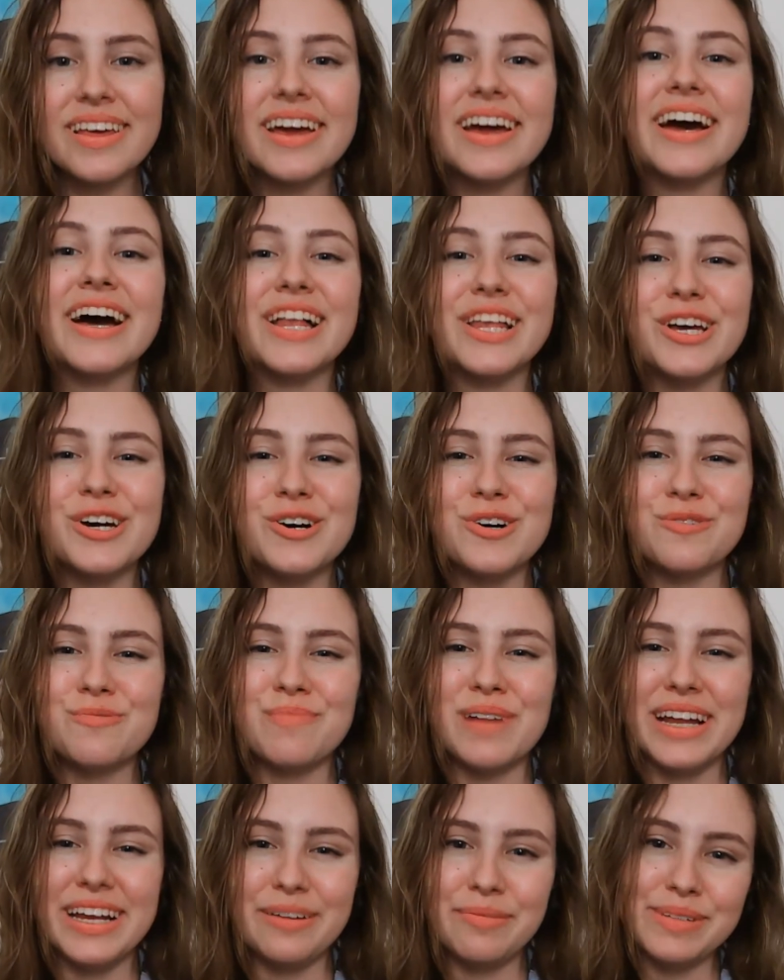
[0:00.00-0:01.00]
Hello,
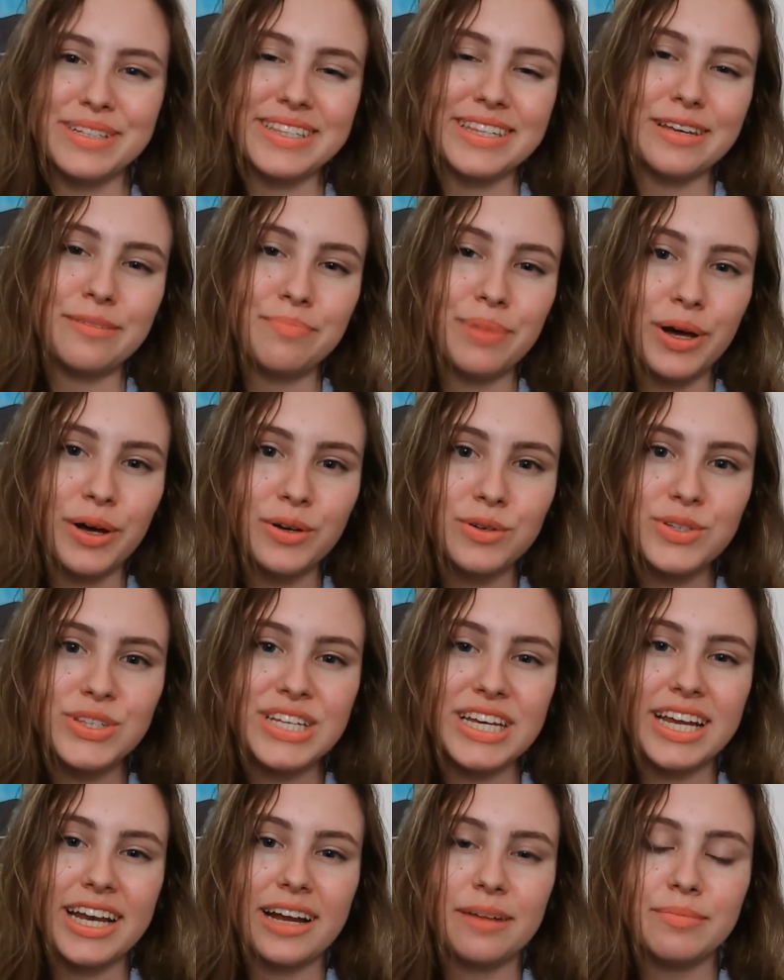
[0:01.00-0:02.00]
my name is Lee Post,
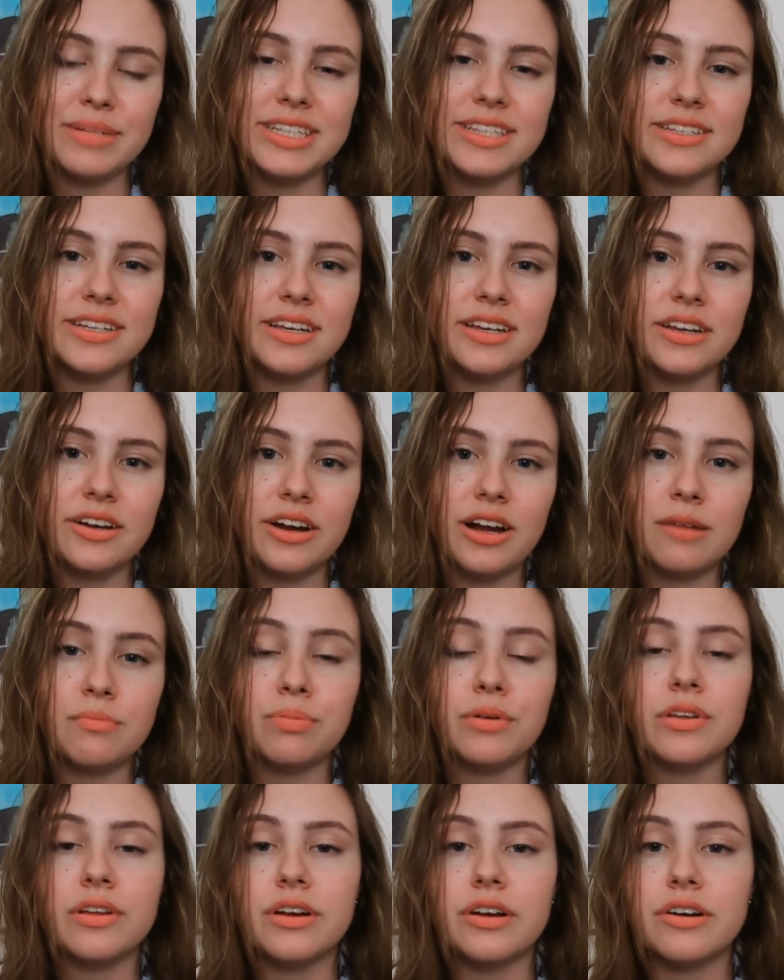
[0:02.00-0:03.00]
and I'm a senior at
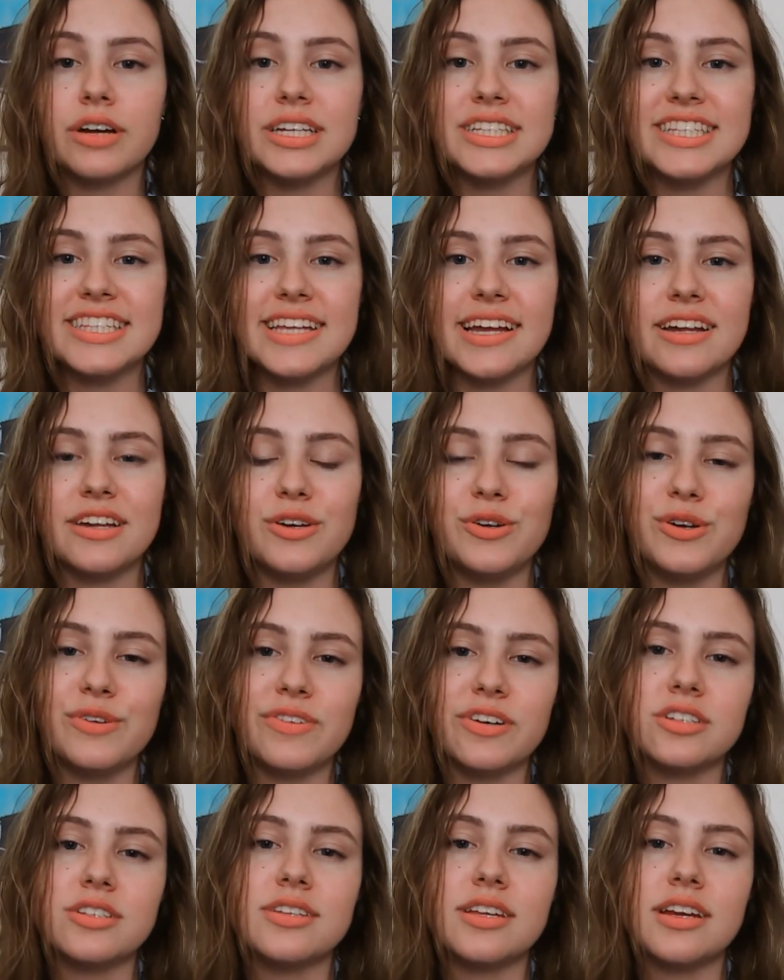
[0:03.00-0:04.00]
Bowling Green State
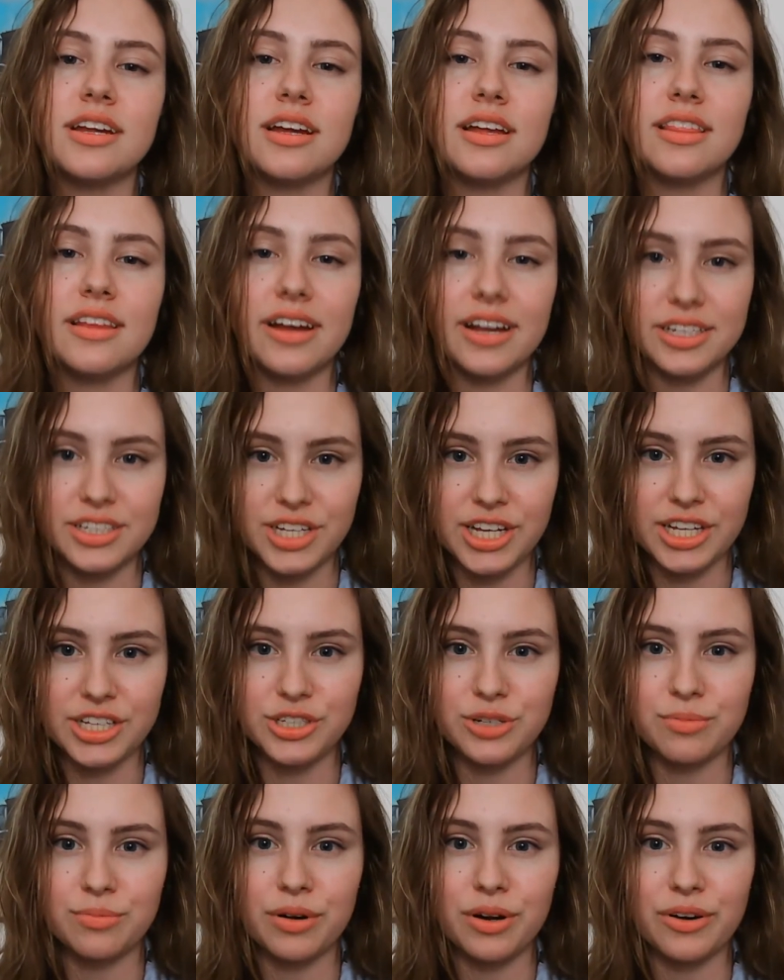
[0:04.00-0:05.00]
University in their
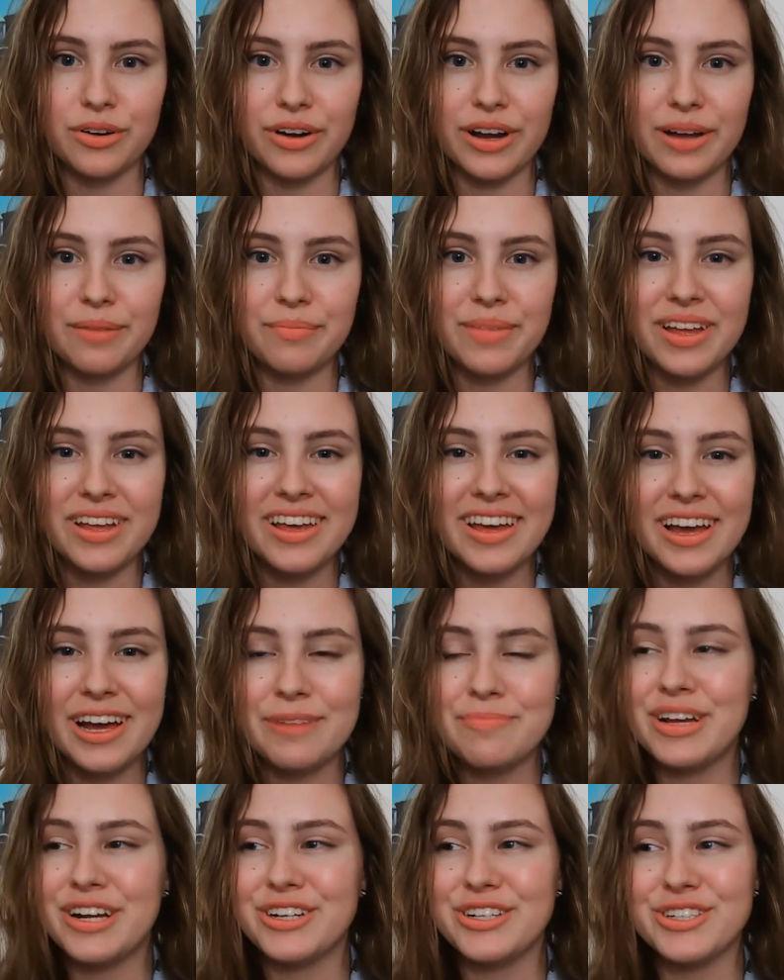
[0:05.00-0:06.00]
education program.
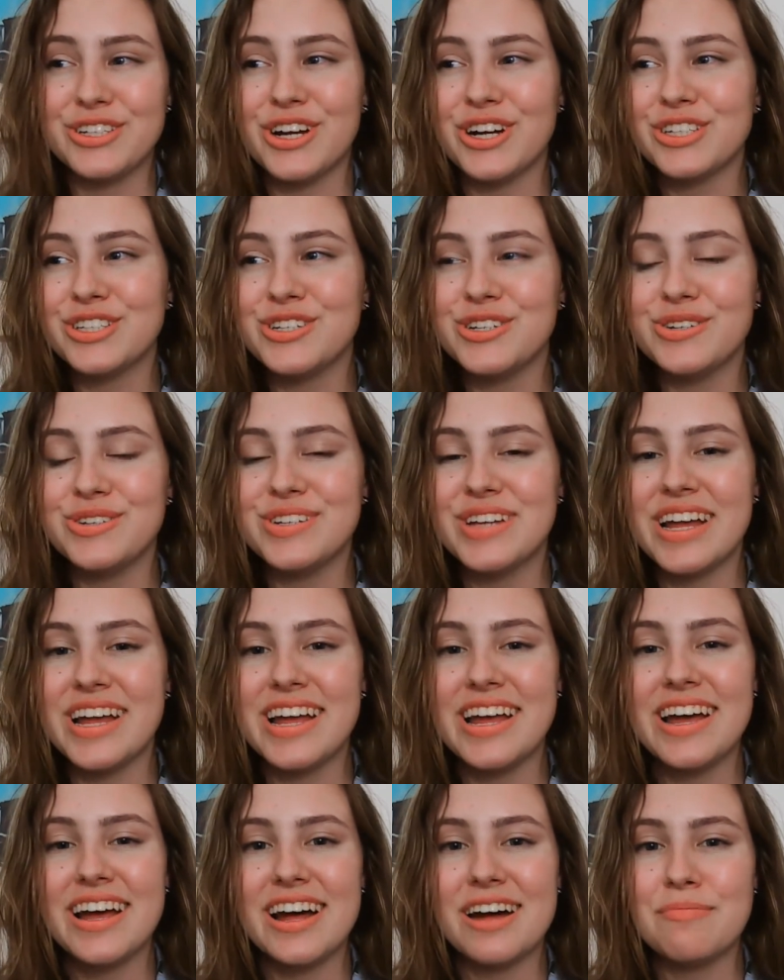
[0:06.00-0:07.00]
I'm here to talk to you
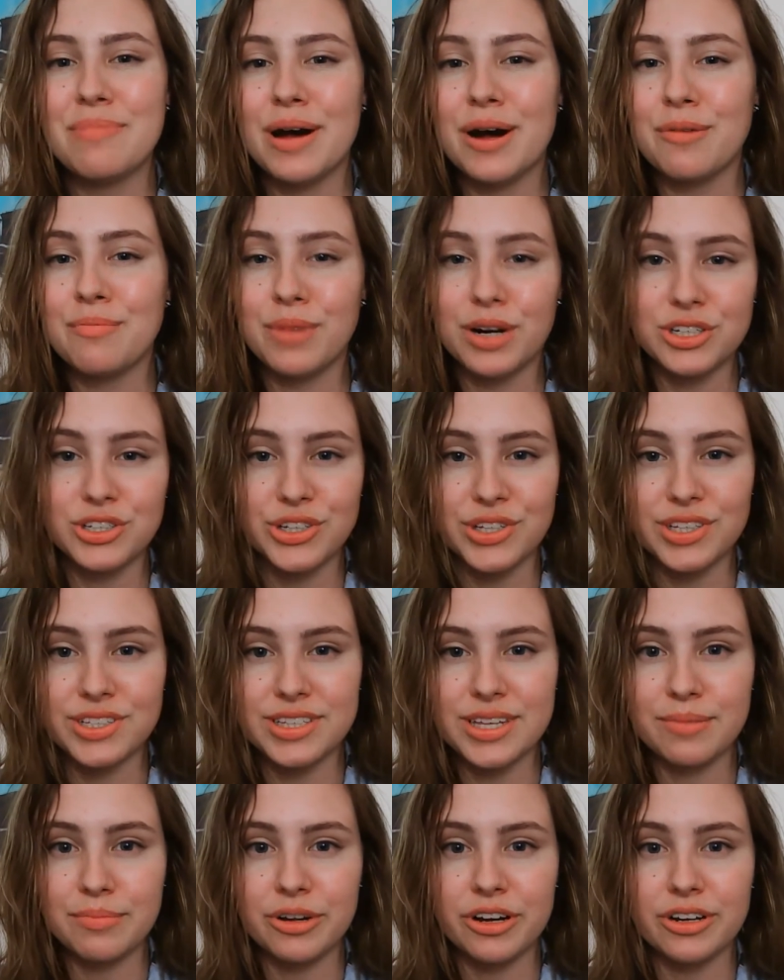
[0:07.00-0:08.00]
today about
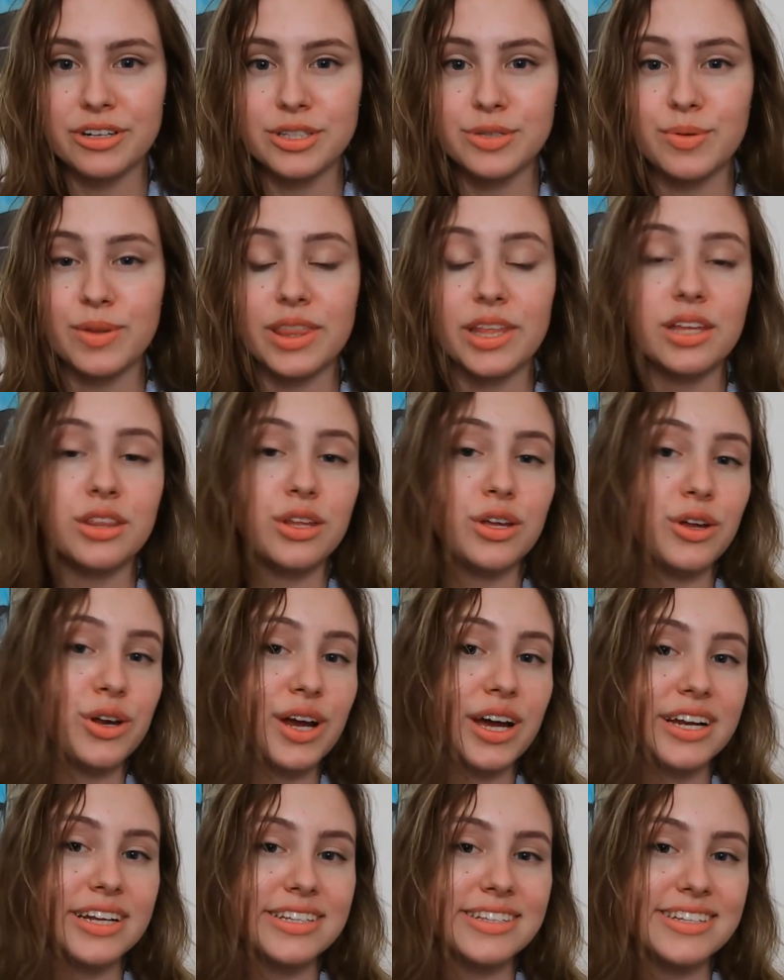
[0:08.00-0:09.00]
Marshallese immigrants within the
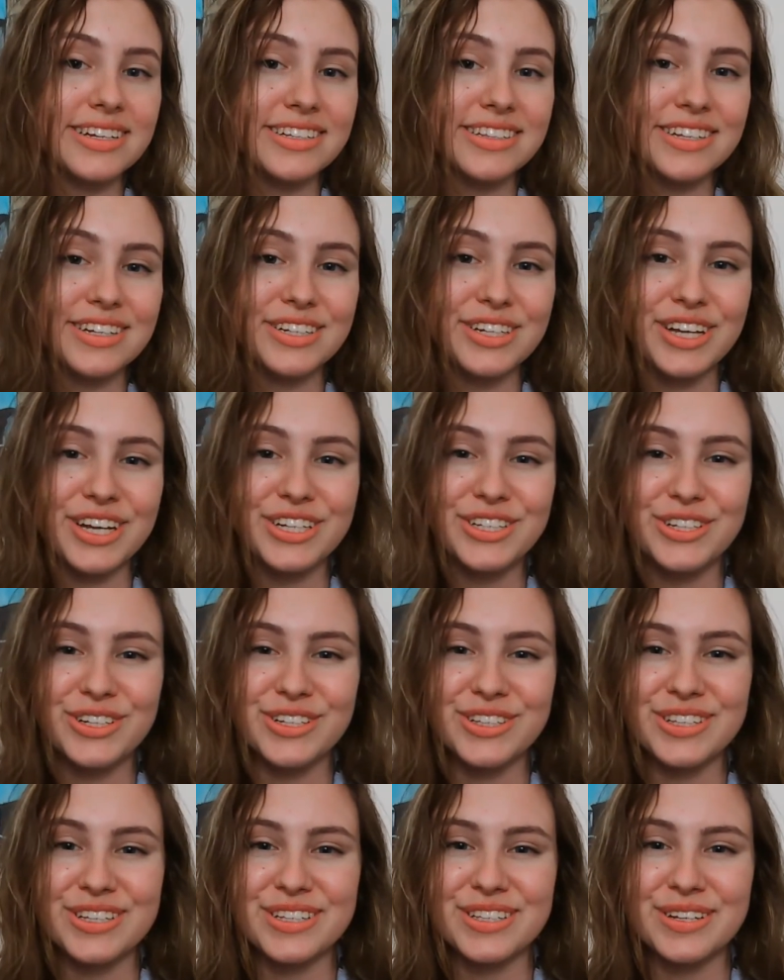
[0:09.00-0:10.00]
United States
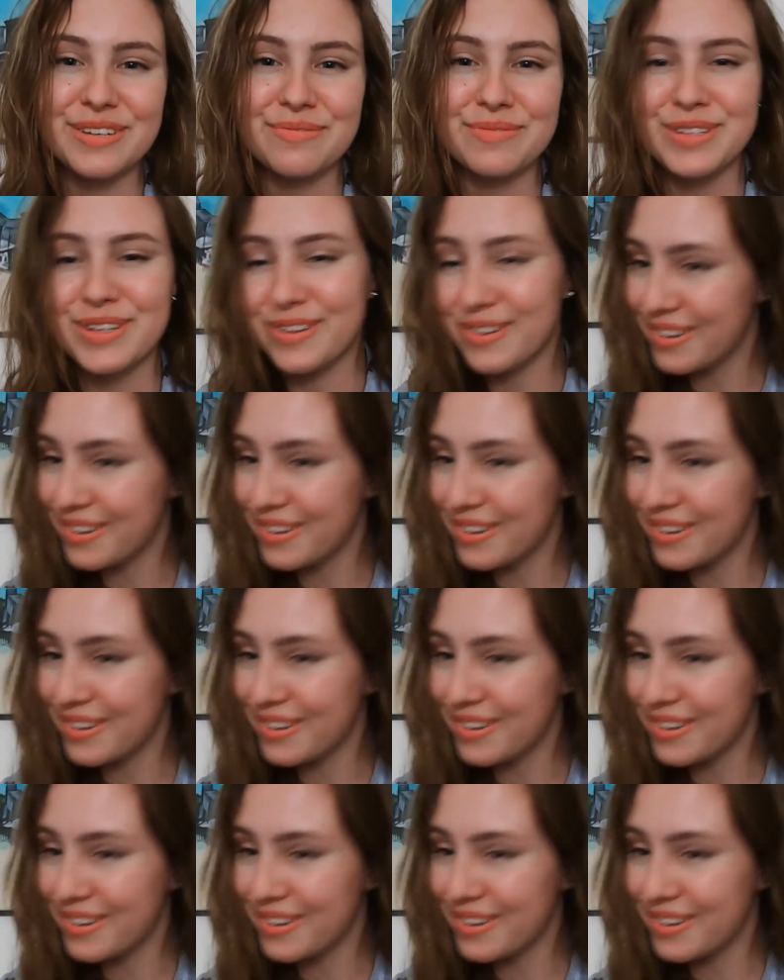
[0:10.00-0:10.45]
education system, so